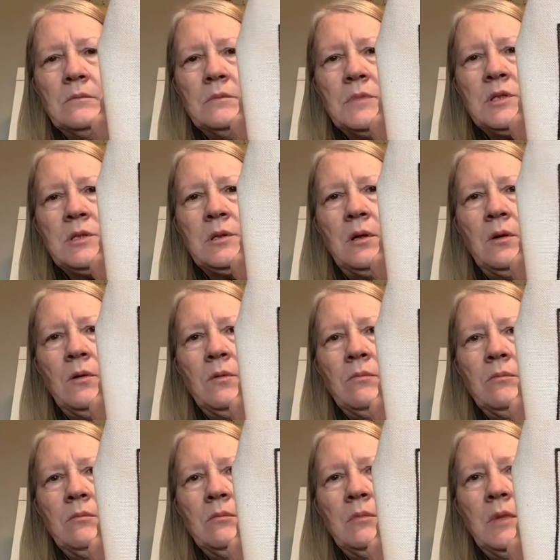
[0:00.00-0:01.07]
So
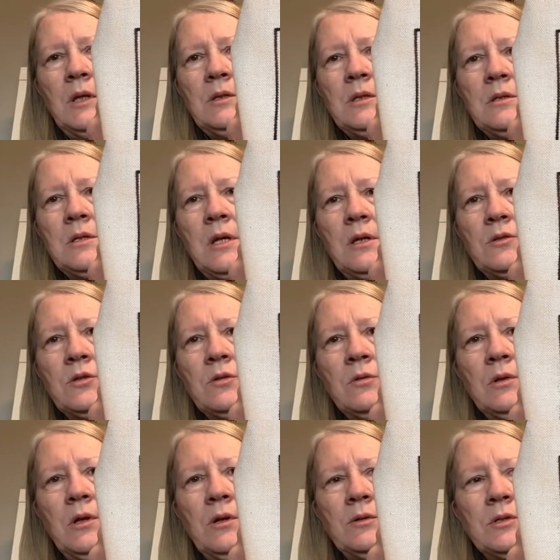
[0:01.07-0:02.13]
it didn't take too
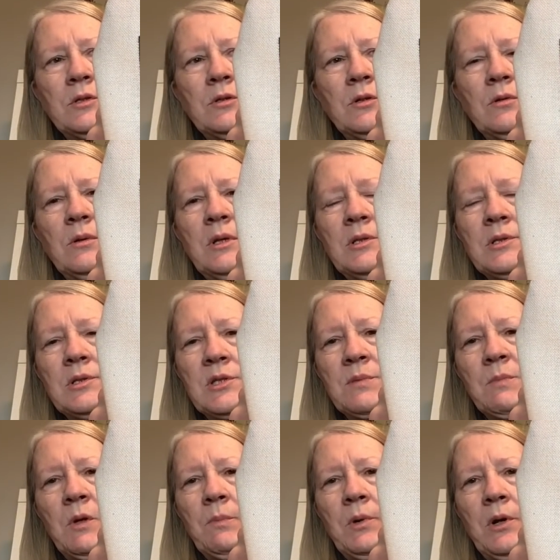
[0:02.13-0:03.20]
long to do, and it's a
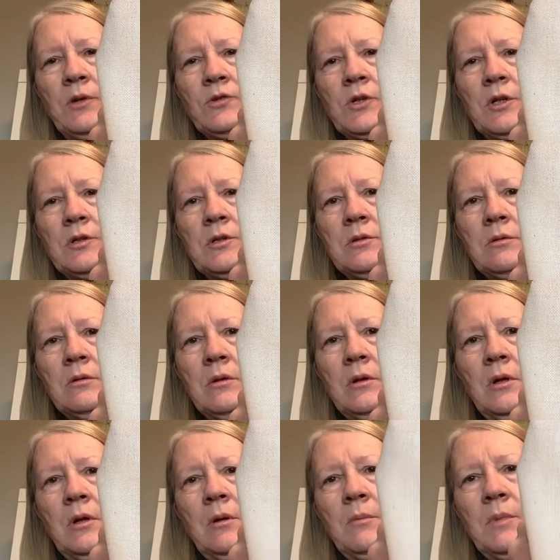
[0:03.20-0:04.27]
small project.
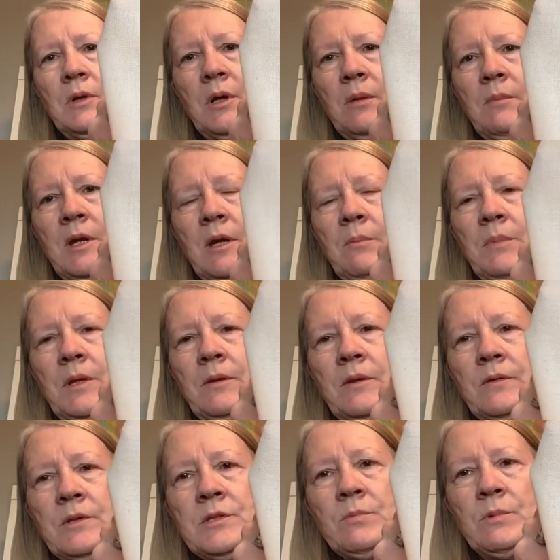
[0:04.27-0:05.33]
But I'm happy
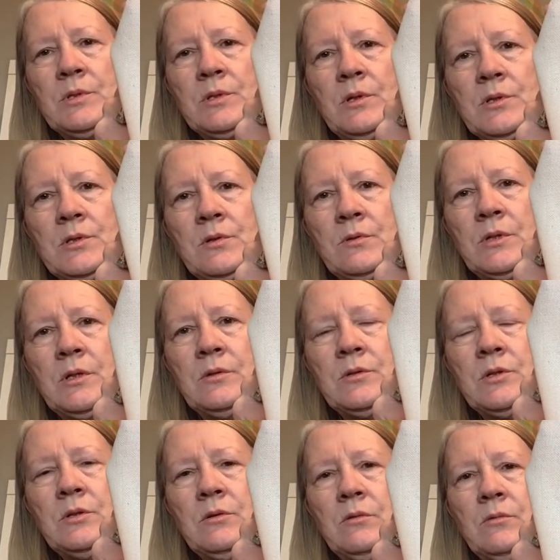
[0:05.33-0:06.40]
that this one's also done
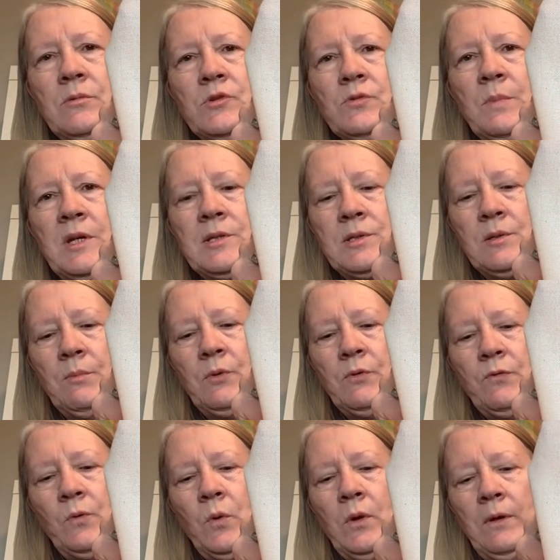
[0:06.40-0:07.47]
too, which makes number
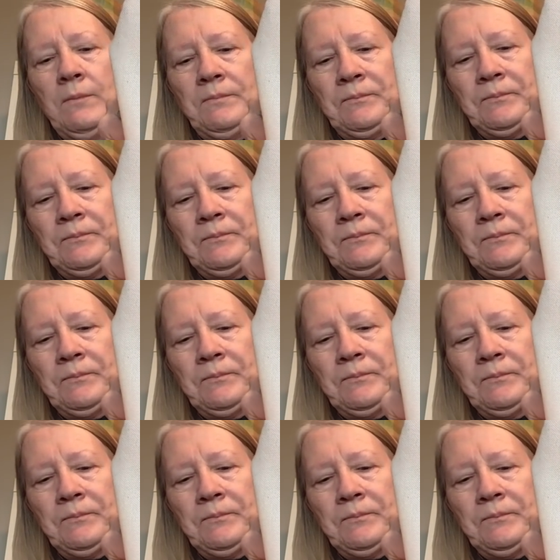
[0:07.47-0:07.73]
4.